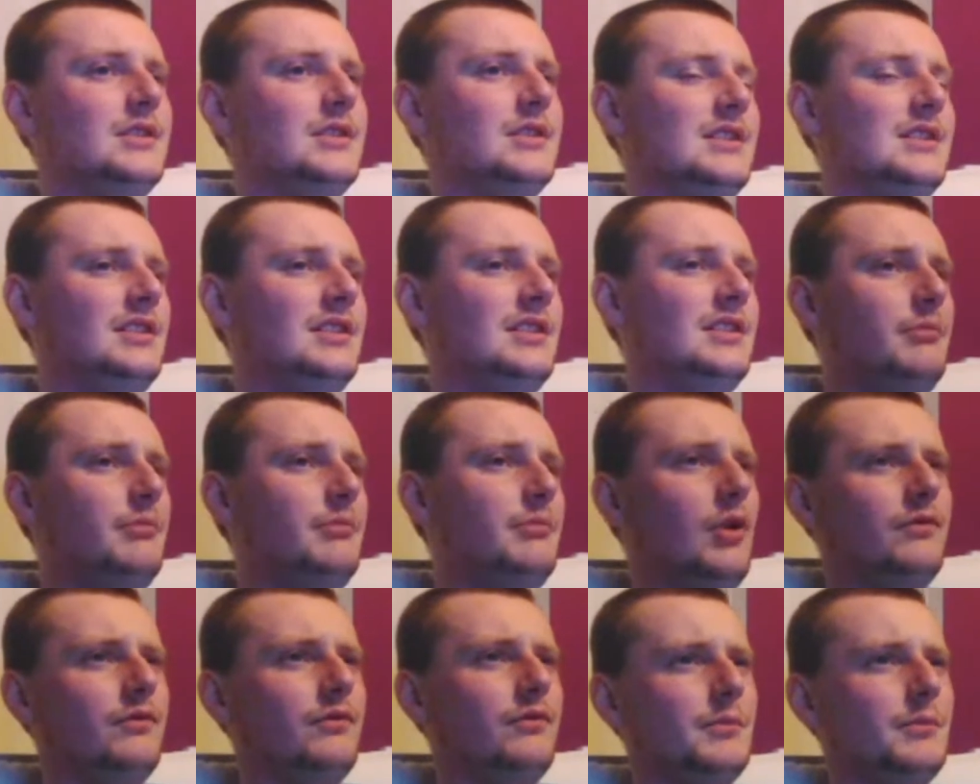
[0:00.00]
The
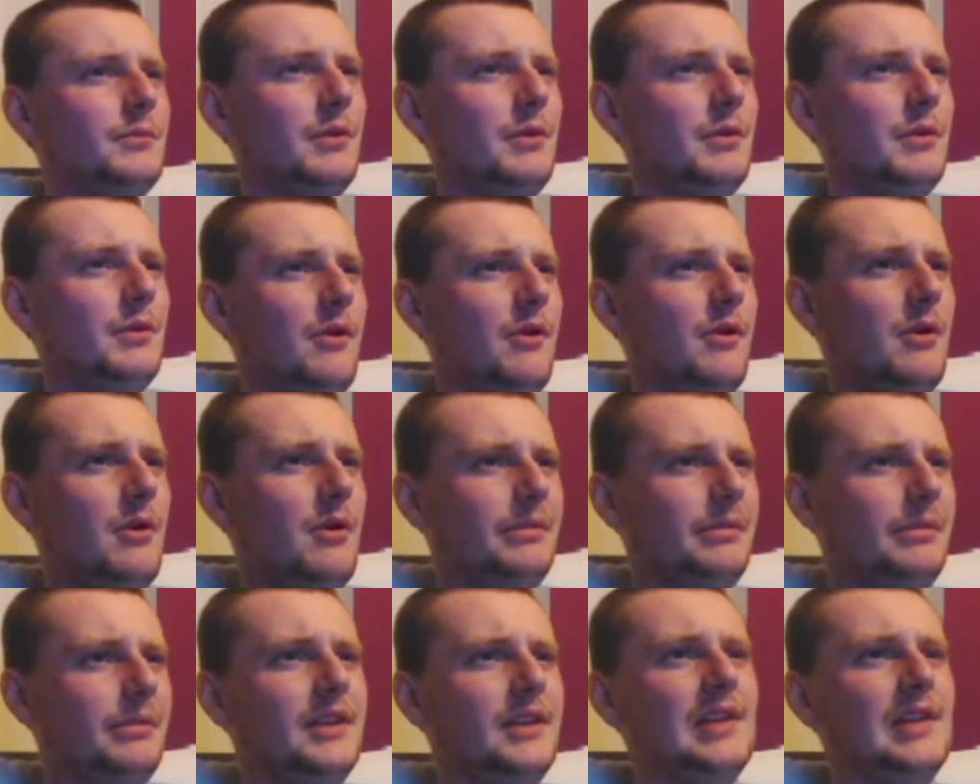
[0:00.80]
block from Laporte
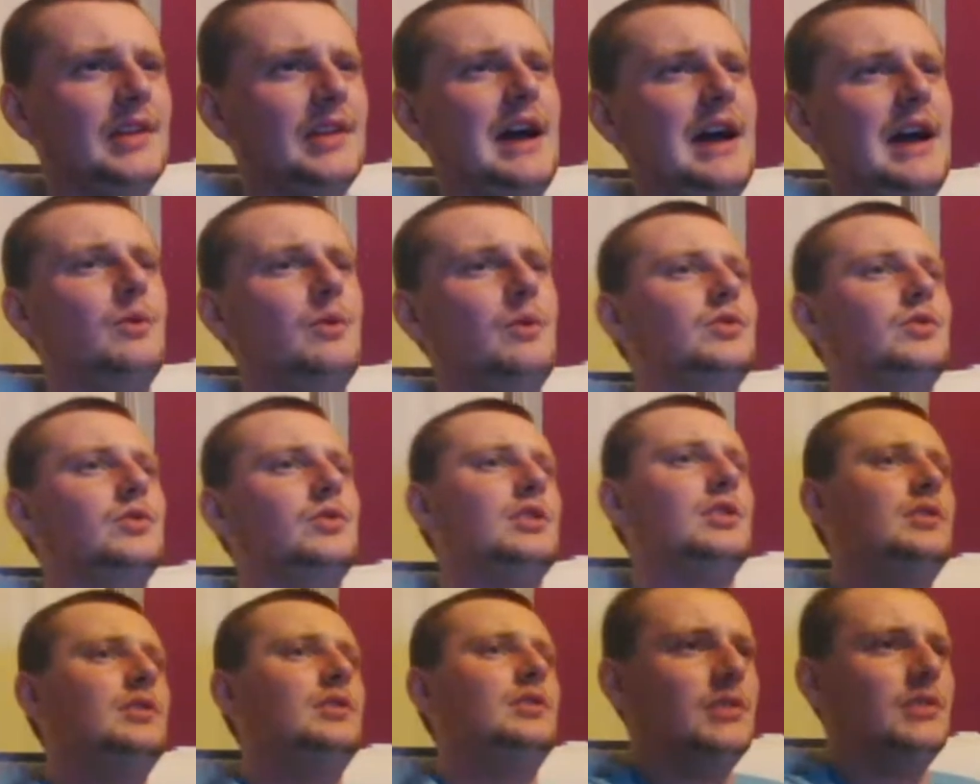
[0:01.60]
plays it out.
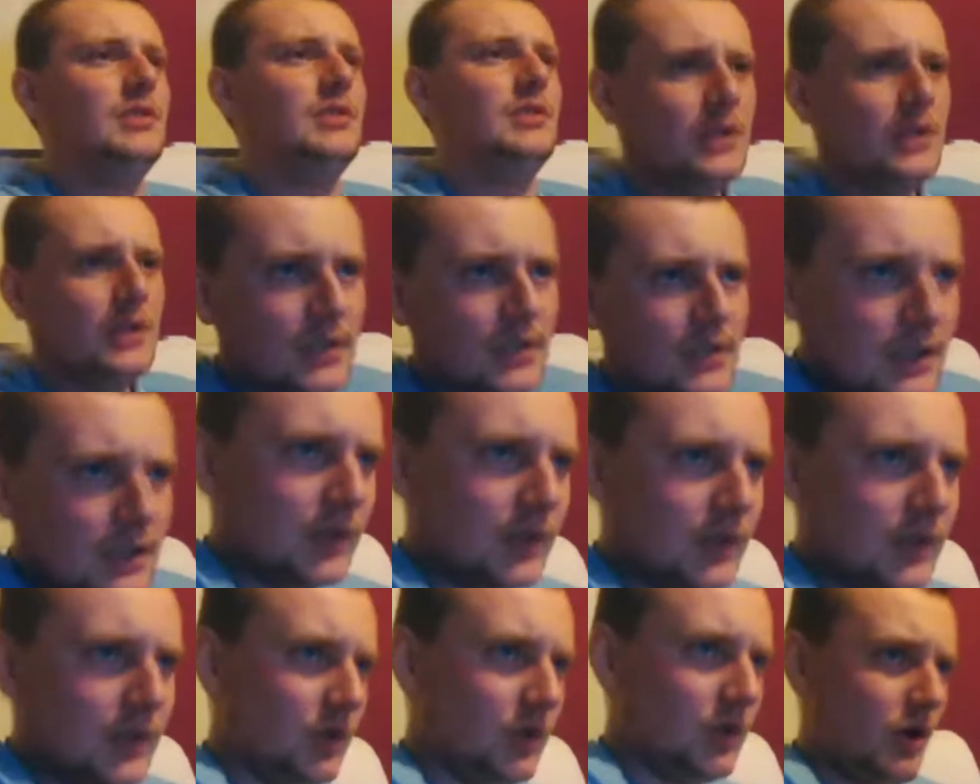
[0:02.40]

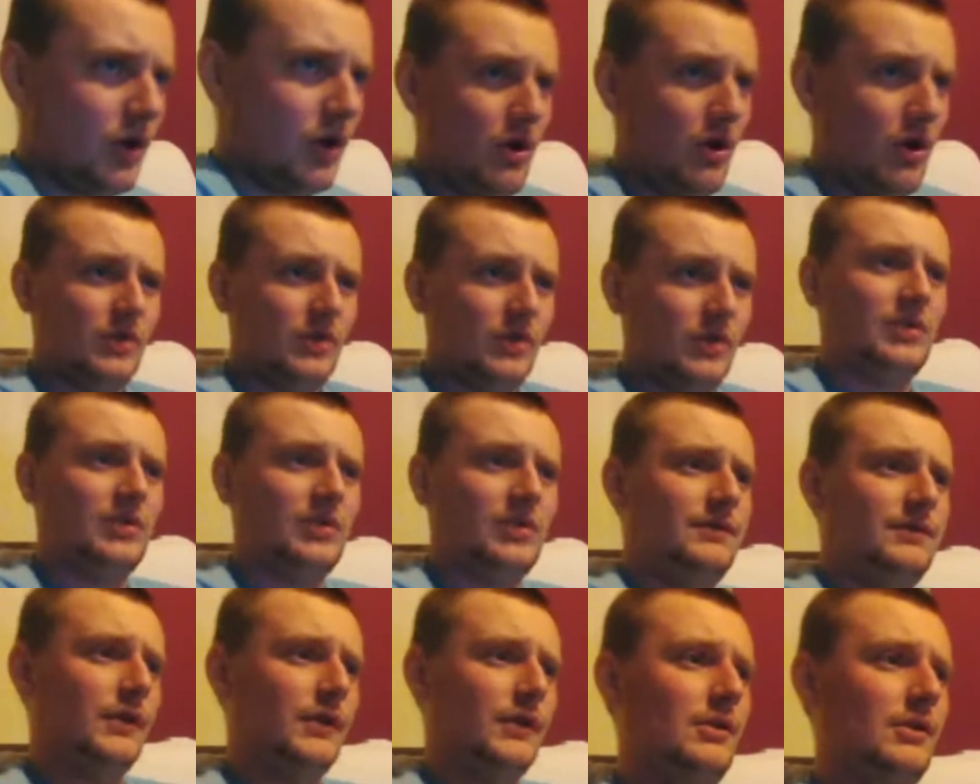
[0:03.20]
So corner to
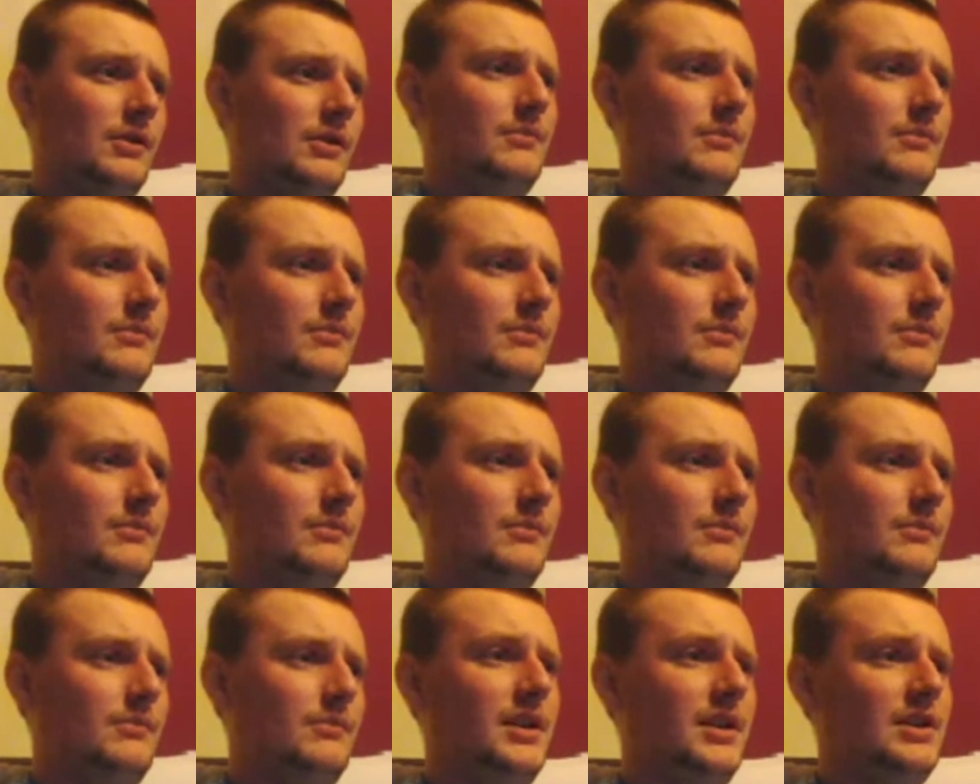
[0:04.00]
Fulham
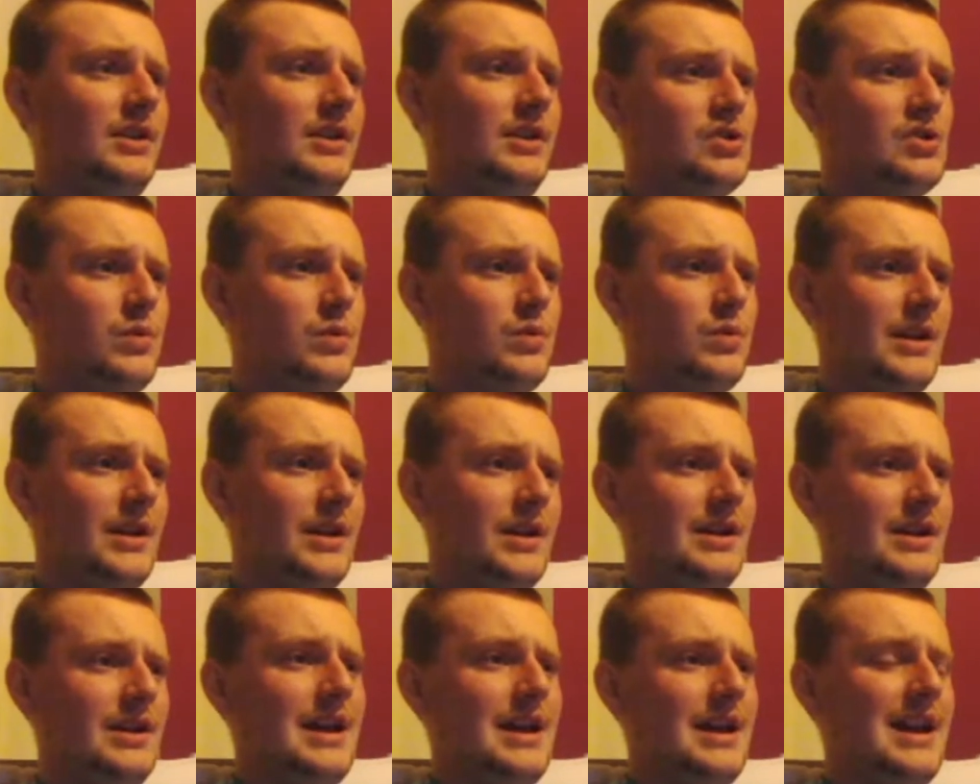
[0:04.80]
in the
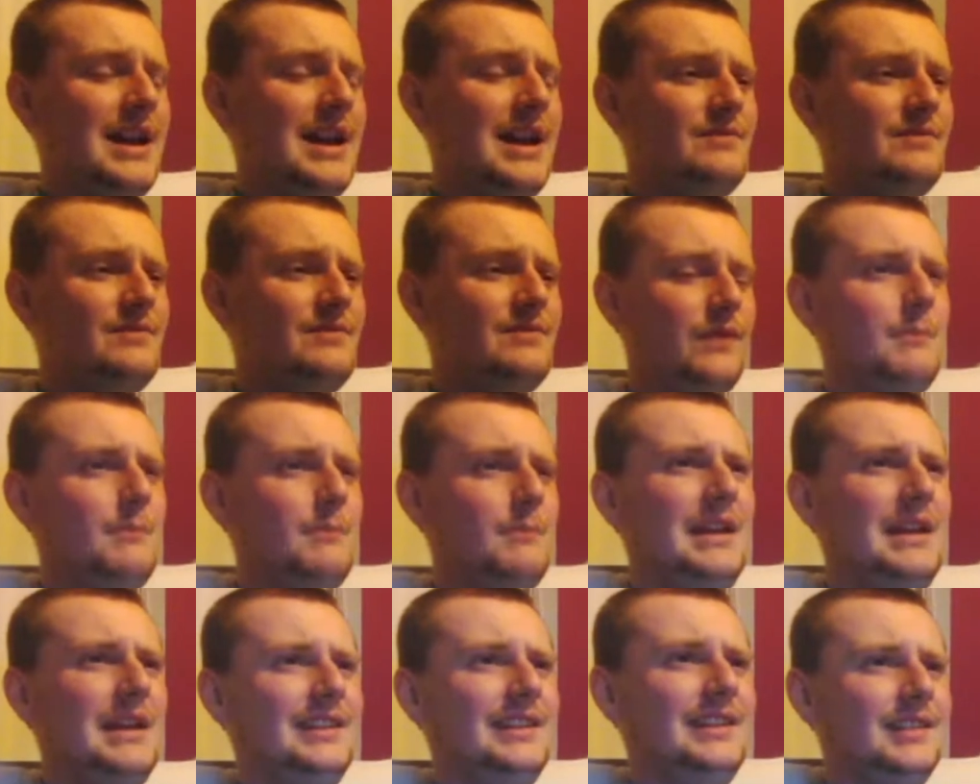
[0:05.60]
29th
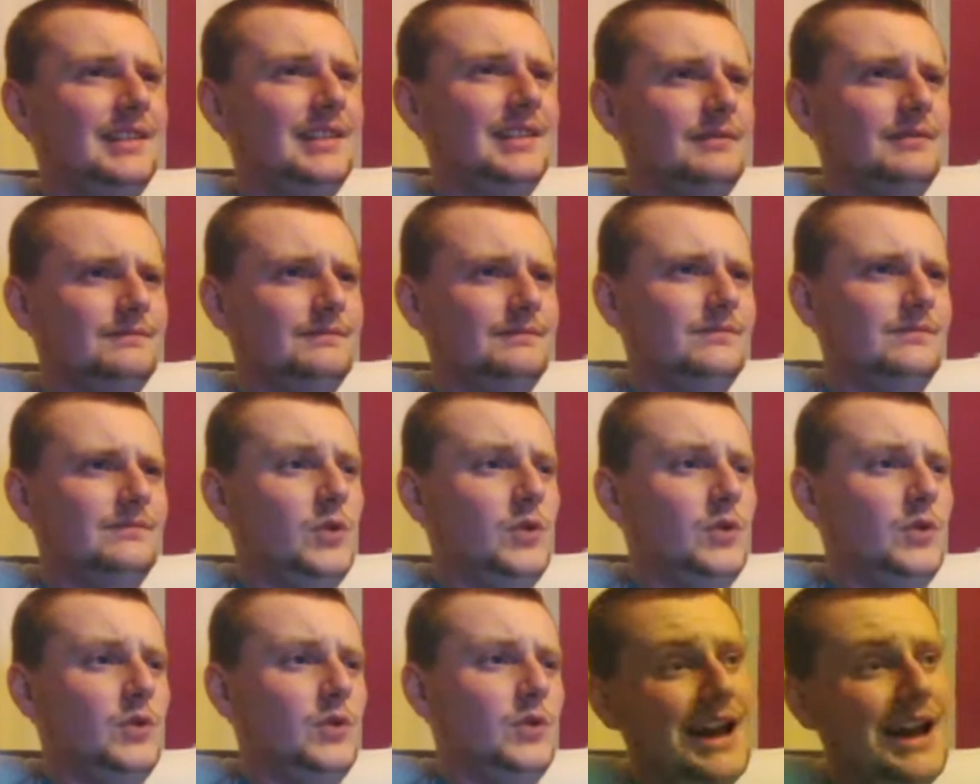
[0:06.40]

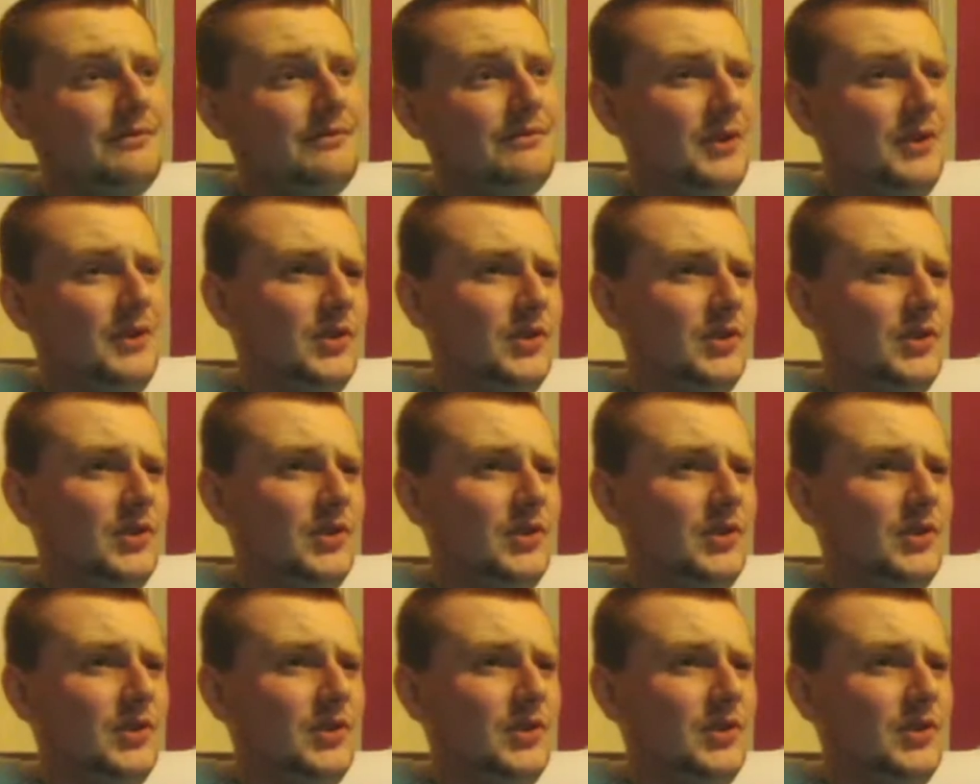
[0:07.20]
minute, sorry.